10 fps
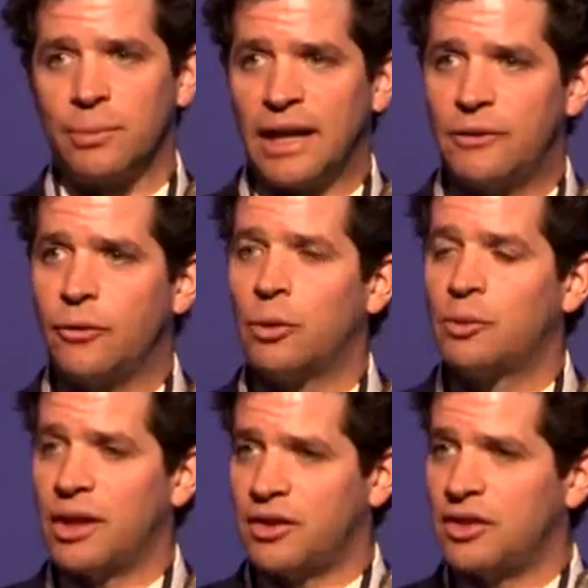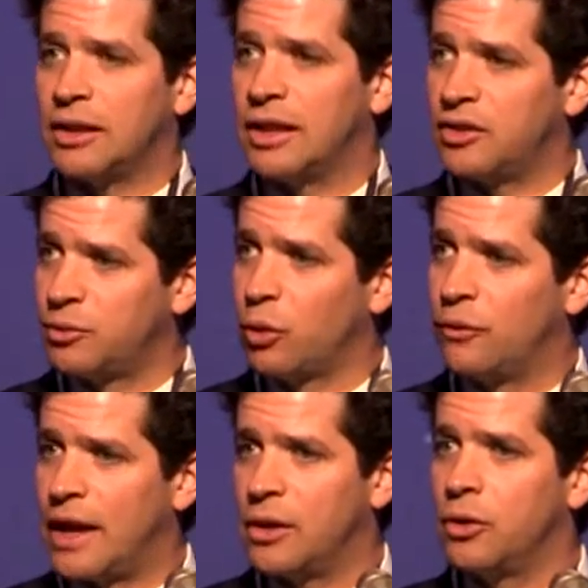platforms that are selling small
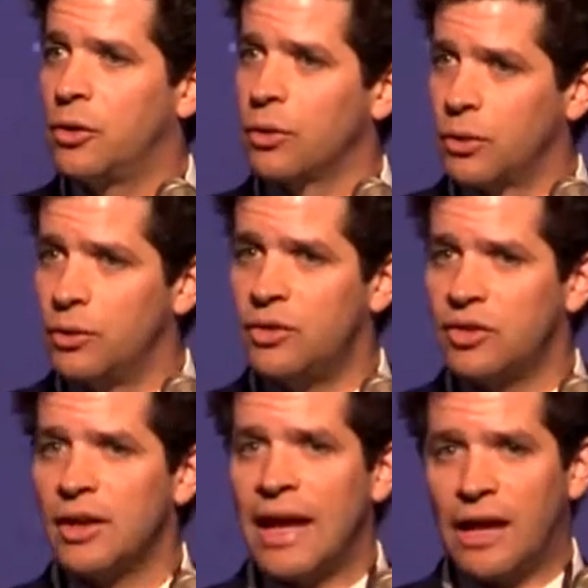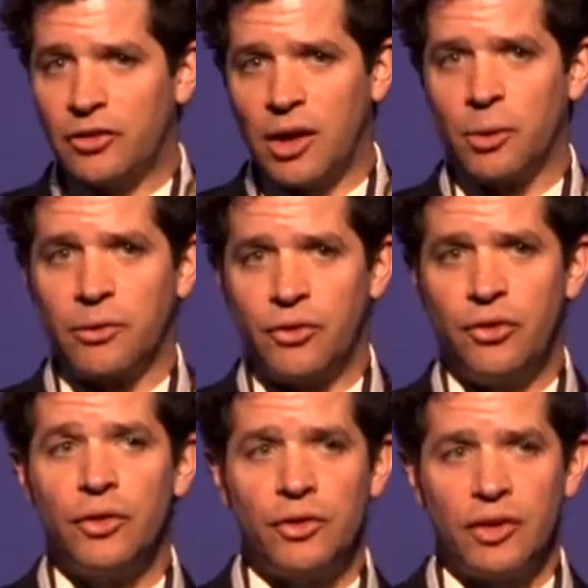value goods. And so you want to
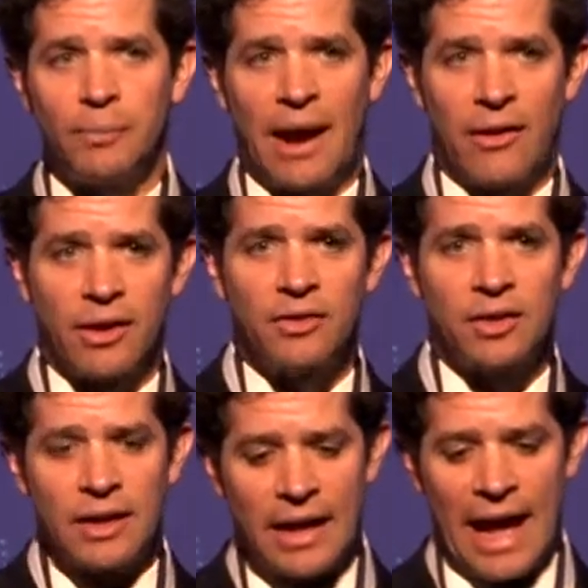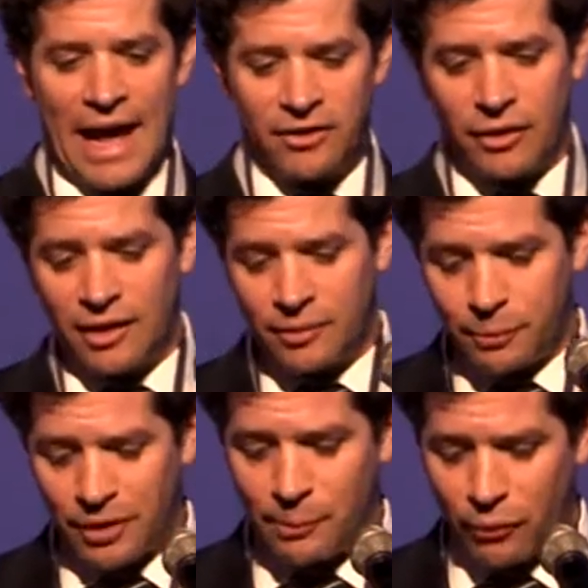reduce those barriers. And so there's
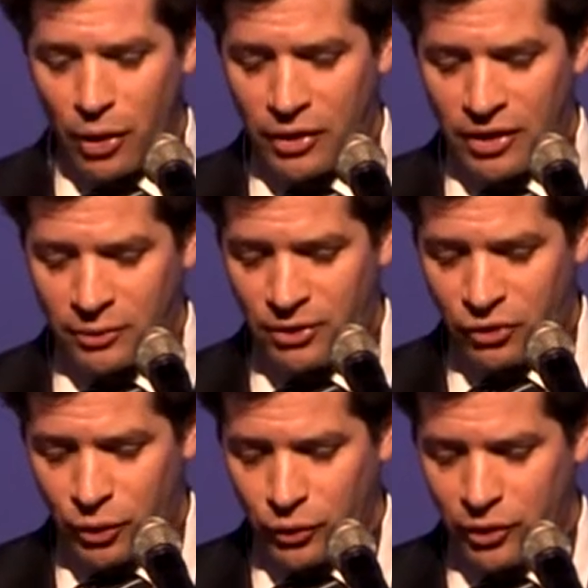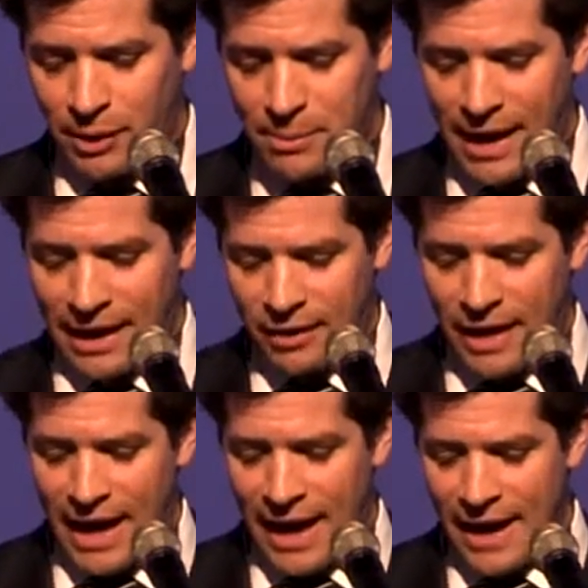some progress which could also be made
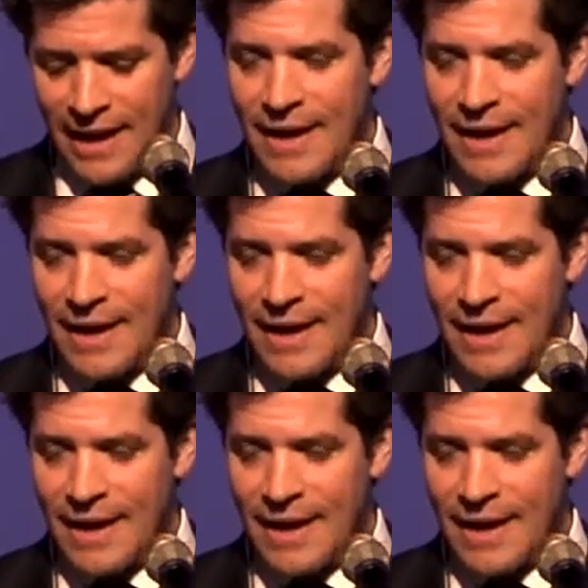there.